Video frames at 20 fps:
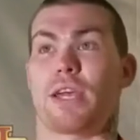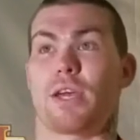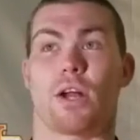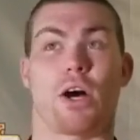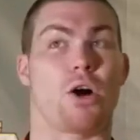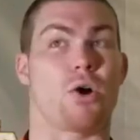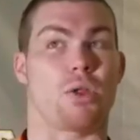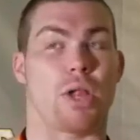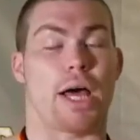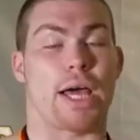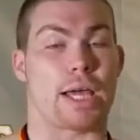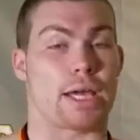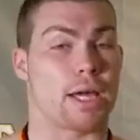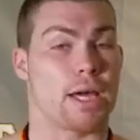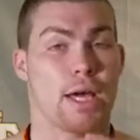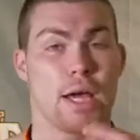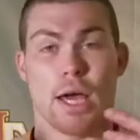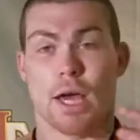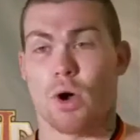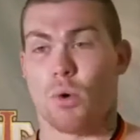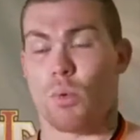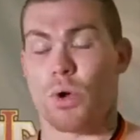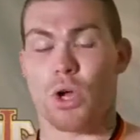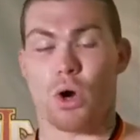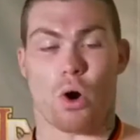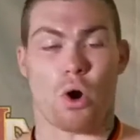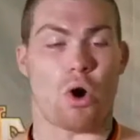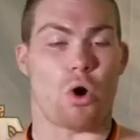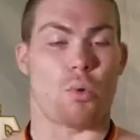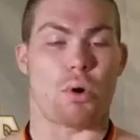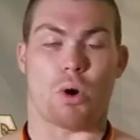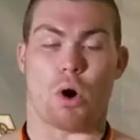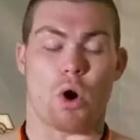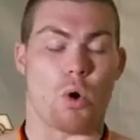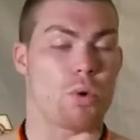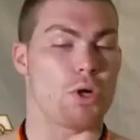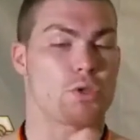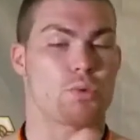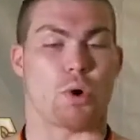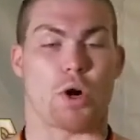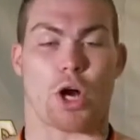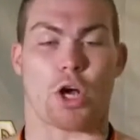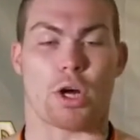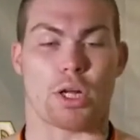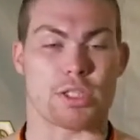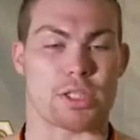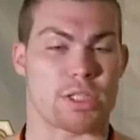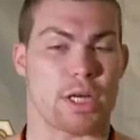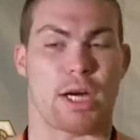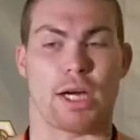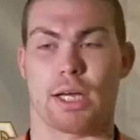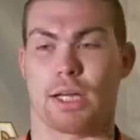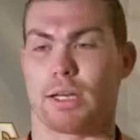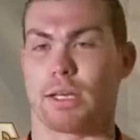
We're always working on something,